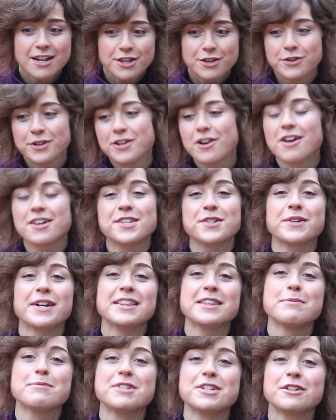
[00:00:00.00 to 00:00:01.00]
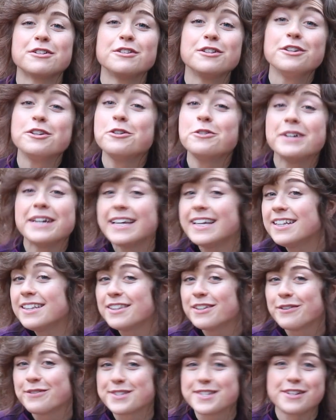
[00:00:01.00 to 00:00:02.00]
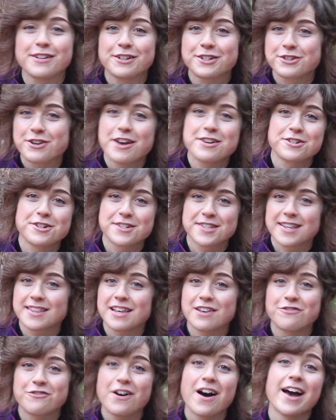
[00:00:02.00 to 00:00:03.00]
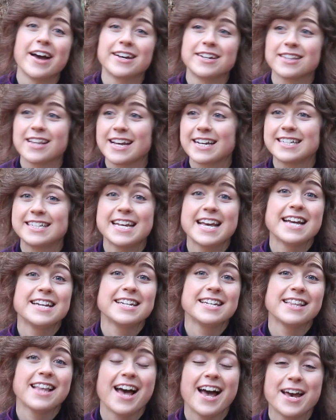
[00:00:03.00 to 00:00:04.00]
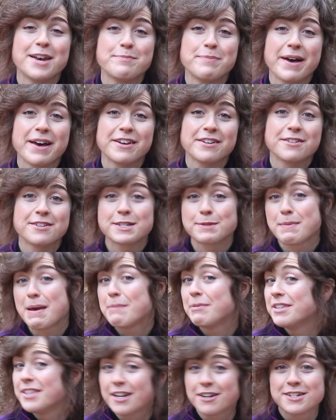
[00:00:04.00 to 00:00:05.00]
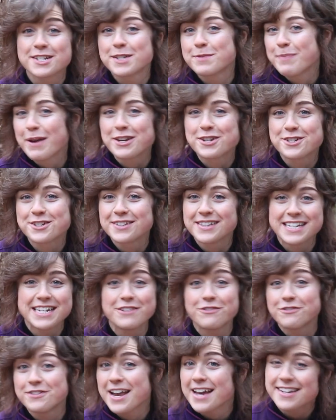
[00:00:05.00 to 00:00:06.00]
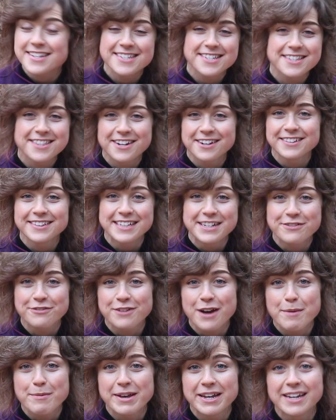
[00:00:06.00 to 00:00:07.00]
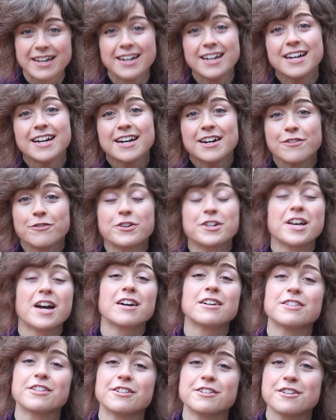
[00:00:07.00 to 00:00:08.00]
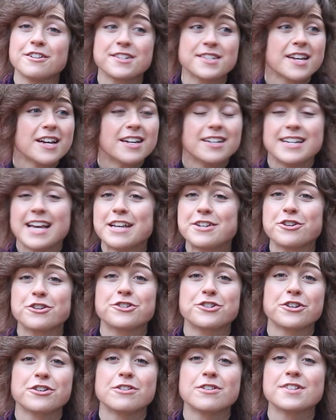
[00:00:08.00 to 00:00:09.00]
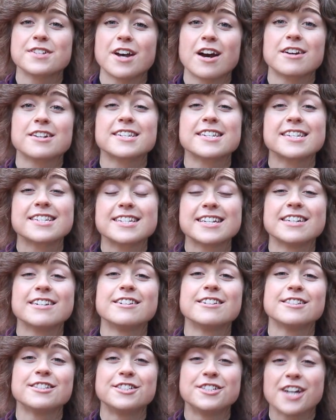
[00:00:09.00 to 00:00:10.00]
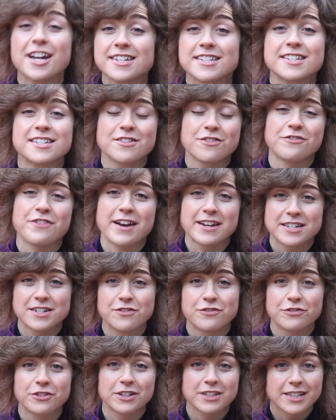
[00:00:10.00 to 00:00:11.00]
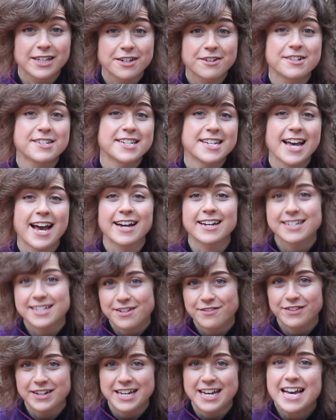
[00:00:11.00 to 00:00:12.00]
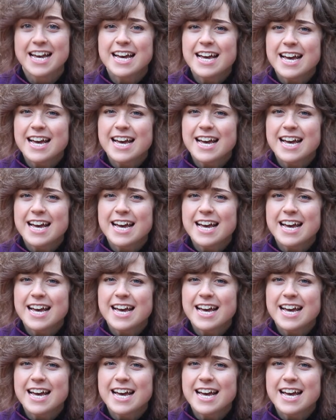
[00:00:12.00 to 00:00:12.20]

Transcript: You can also get them to glue in those little treasures that they find, like dandelion petals, maybe their special leaf next to their leaf rubbing. For young learners, nature journals are still just as effective for a literacy activity,